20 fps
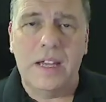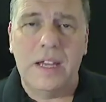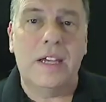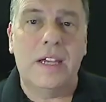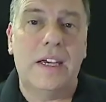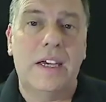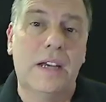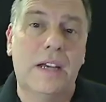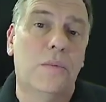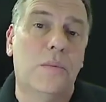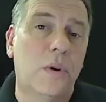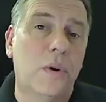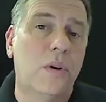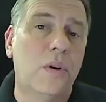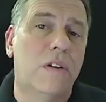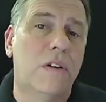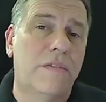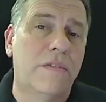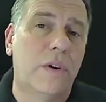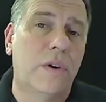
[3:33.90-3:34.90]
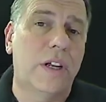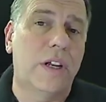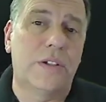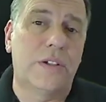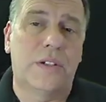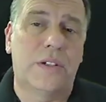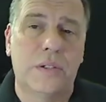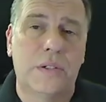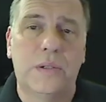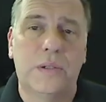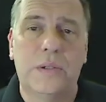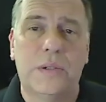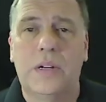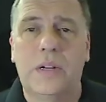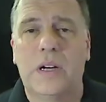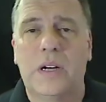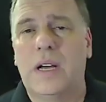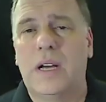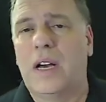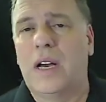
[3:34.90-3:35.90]
It will convert it to
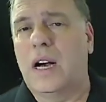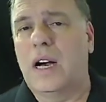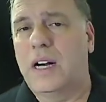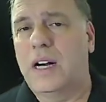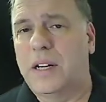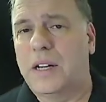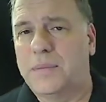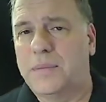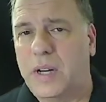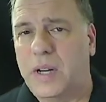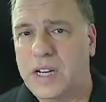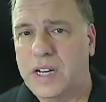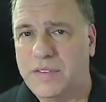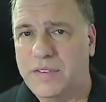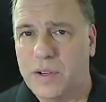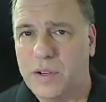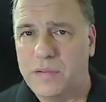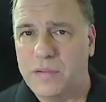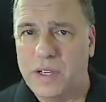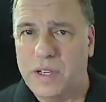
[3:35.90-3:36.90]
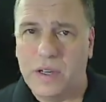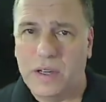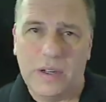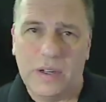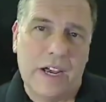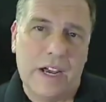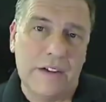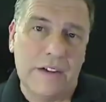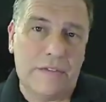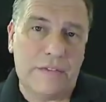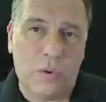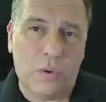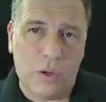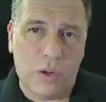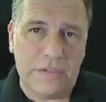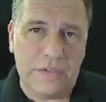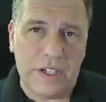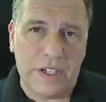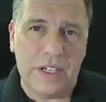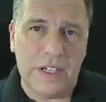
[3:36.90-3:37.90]
um, an FLV or an
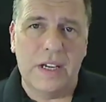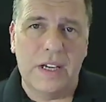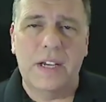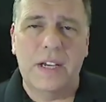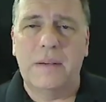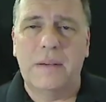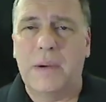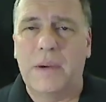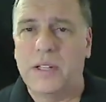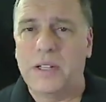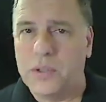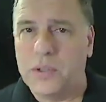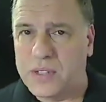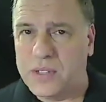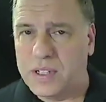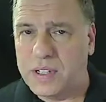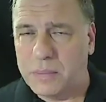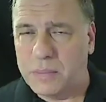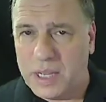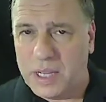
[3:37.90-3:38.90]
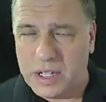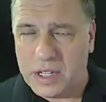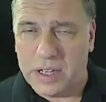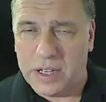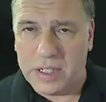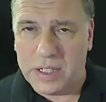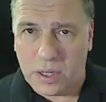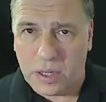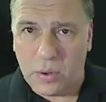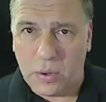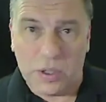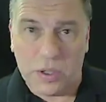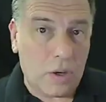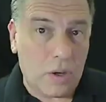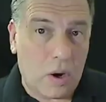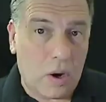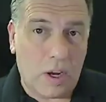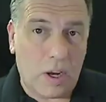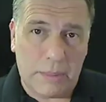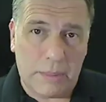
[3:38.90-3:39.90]
F4V by using the media encoder
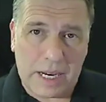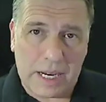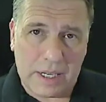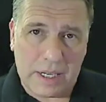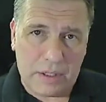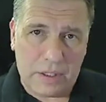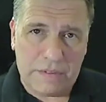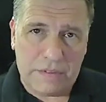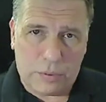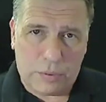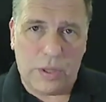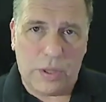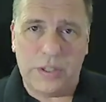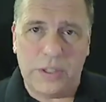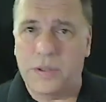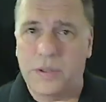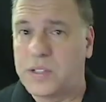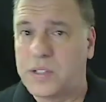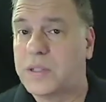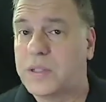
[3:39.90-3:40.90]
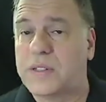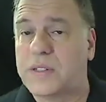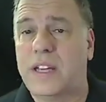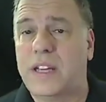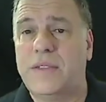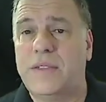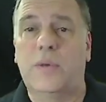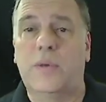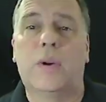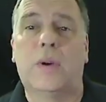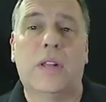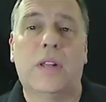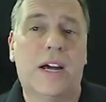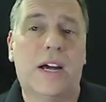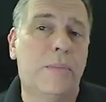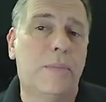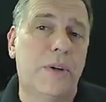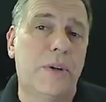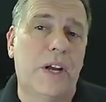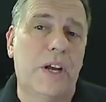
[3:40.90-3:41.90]
automatically for you. So it saves you a
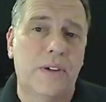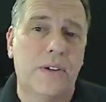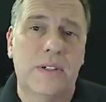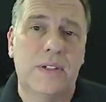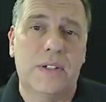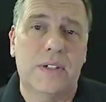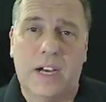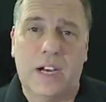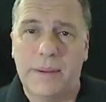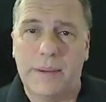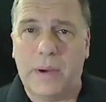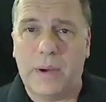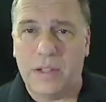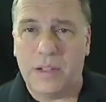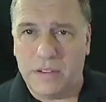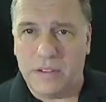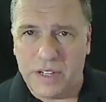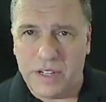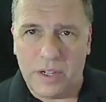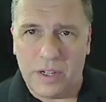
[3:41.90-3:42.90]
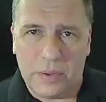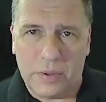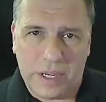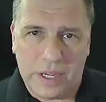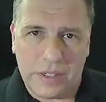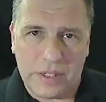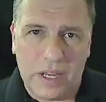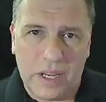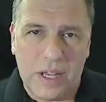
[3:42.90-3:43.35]
lot of production time on the video end.